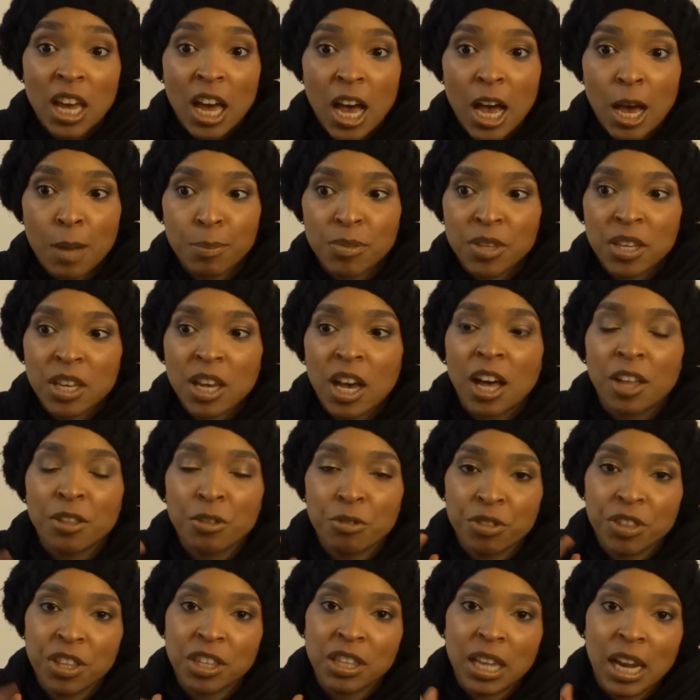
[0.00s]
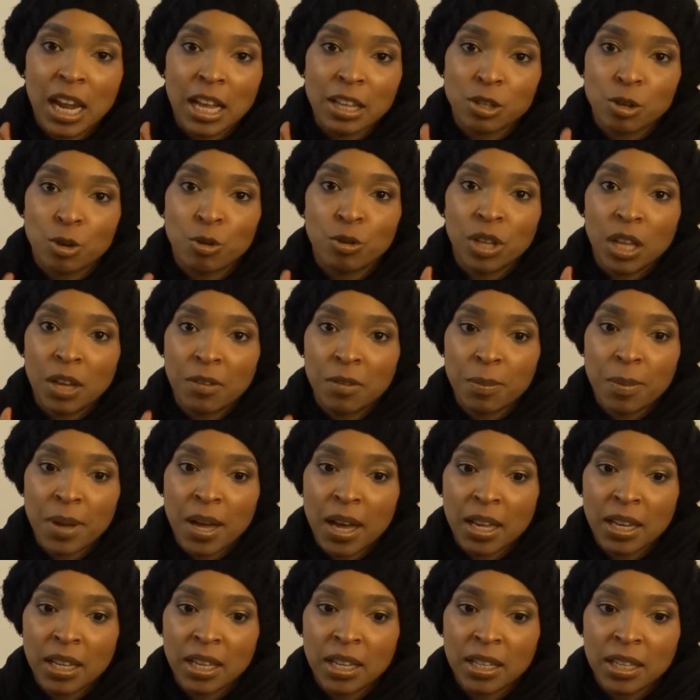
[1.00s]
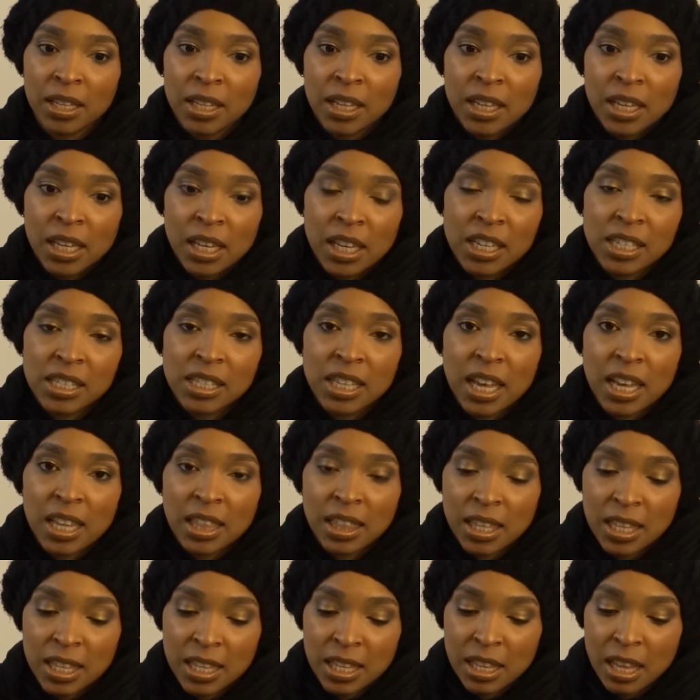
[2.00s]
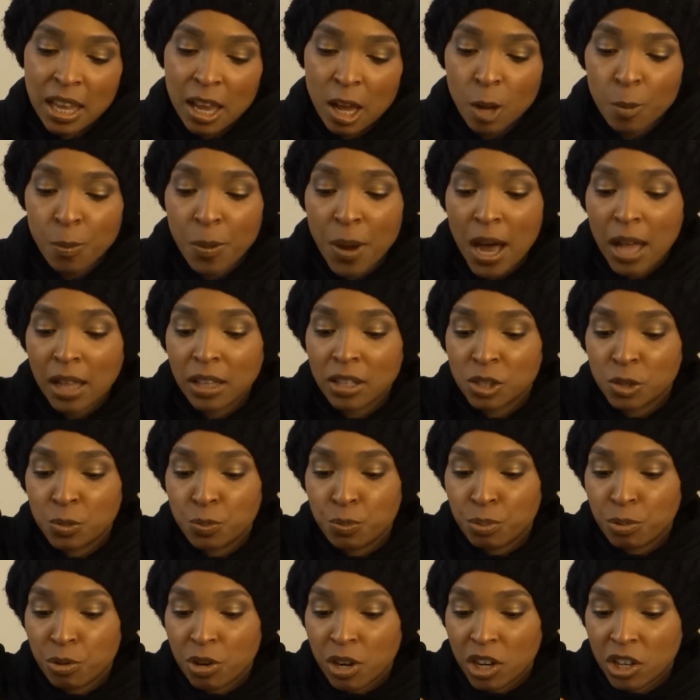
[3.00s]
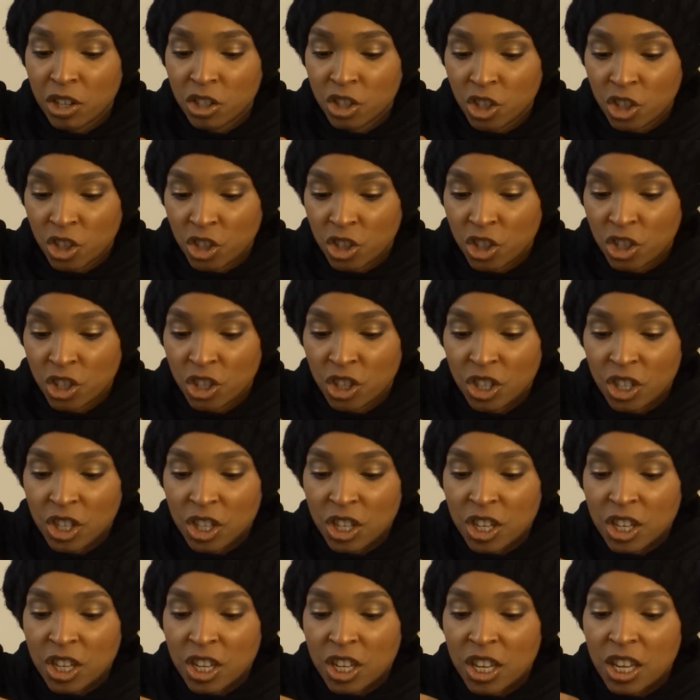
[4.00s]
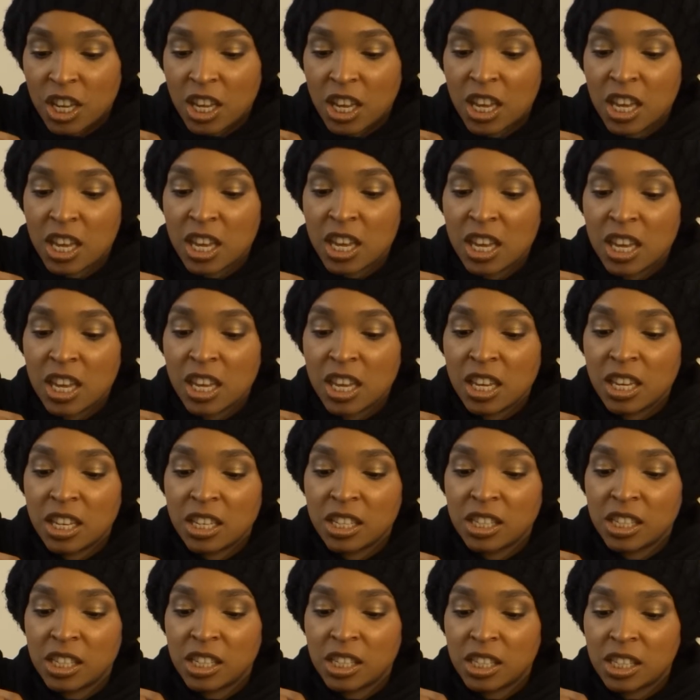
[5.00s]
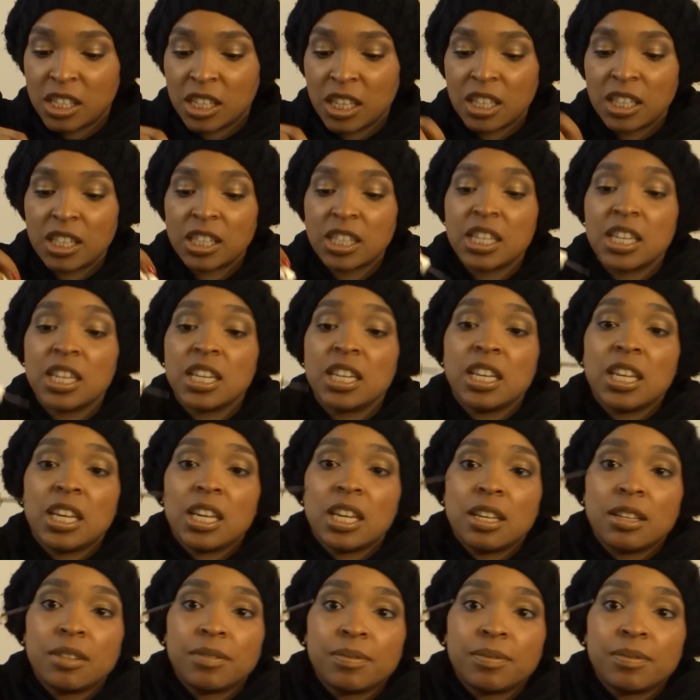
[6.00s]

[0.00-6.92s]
The other thing that I don't love about it is that the nail polish brush is teeny.